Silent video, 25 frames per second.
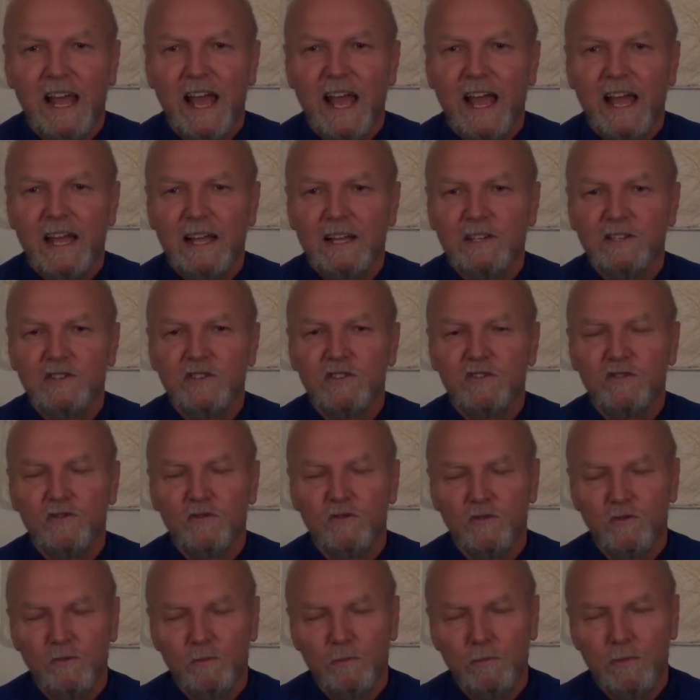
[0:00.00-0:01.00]
as
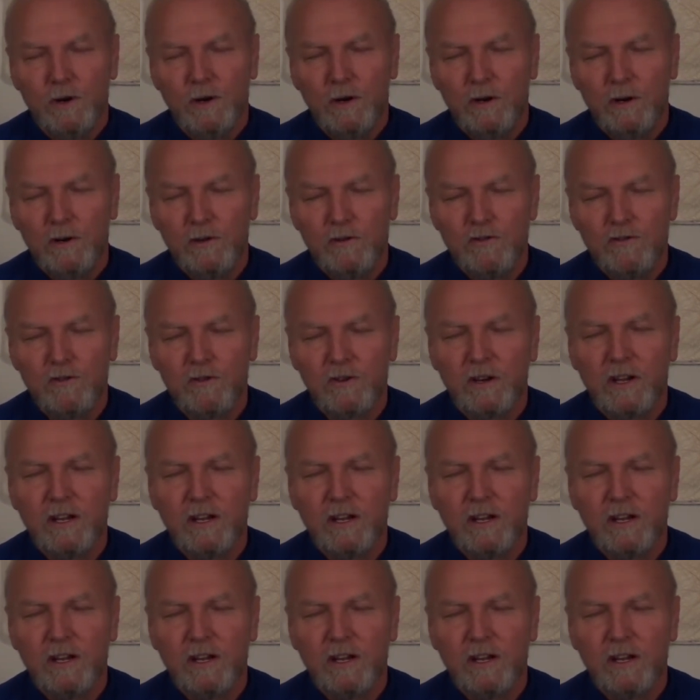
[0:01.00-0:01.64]
you merge your